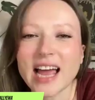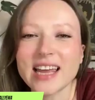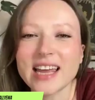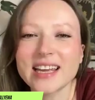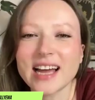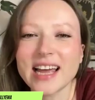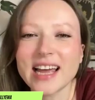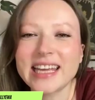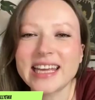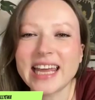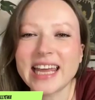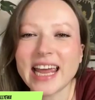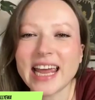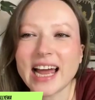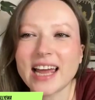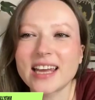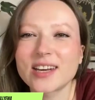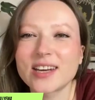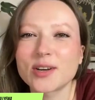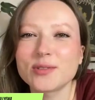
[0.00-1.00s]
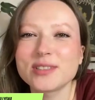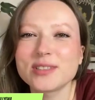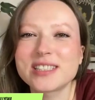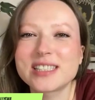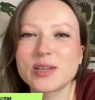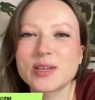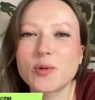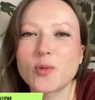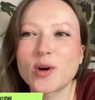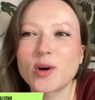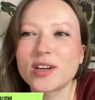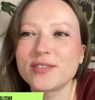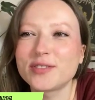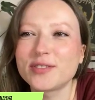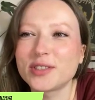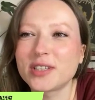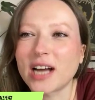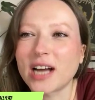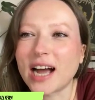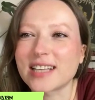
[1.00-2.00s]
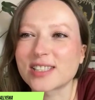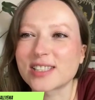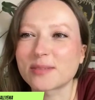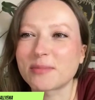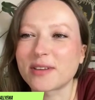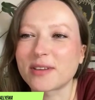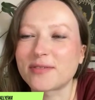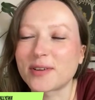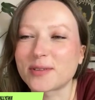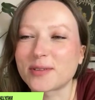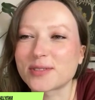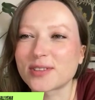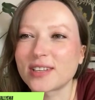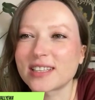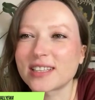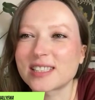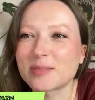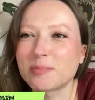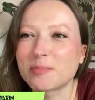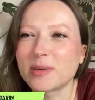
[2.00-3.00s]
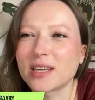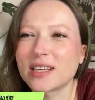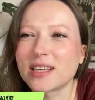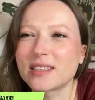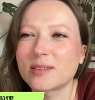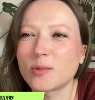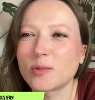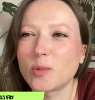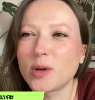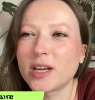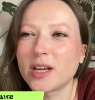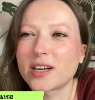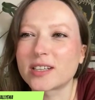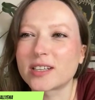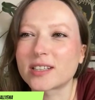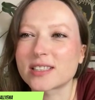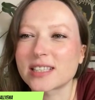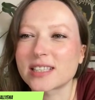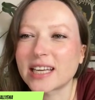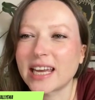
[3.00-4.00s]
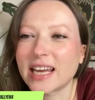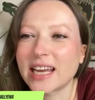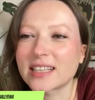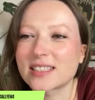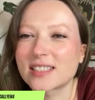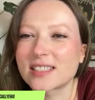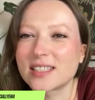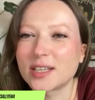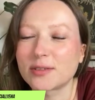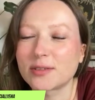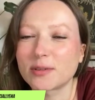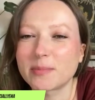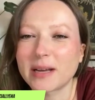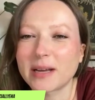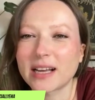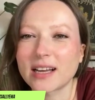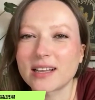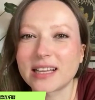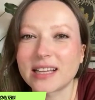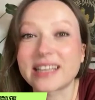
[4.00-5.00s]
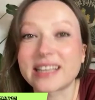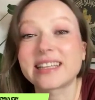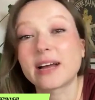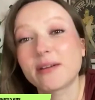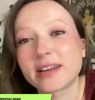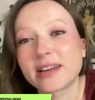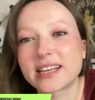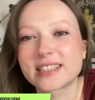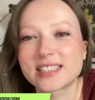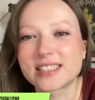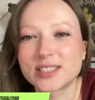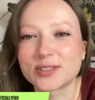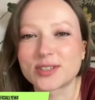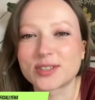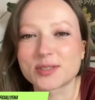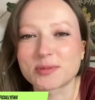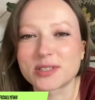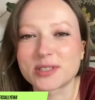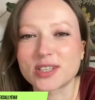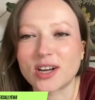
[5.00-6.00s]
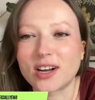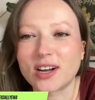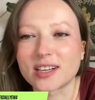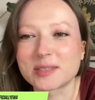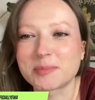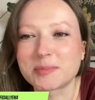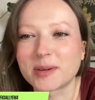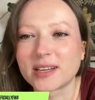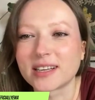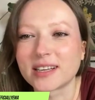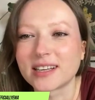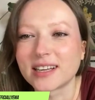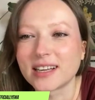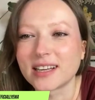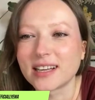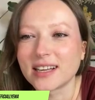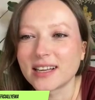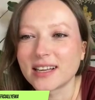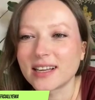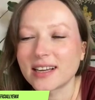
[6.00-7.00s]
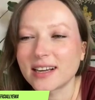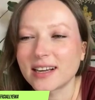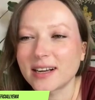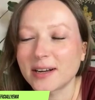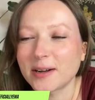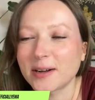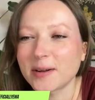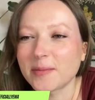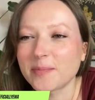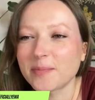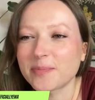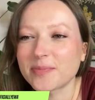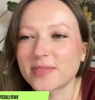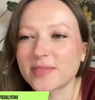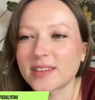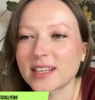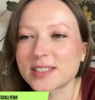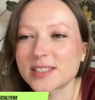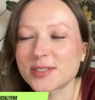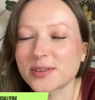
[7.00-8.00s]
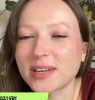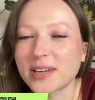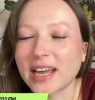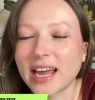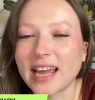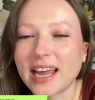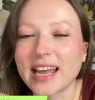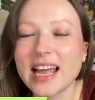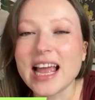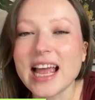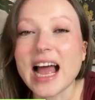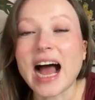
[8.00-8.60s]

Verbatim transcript: I I can I can only see one of you guys on my phone, so that's a bit weird because I can't see you, Rebecca. Like now I can see you because we talked, but. Um, that's okay.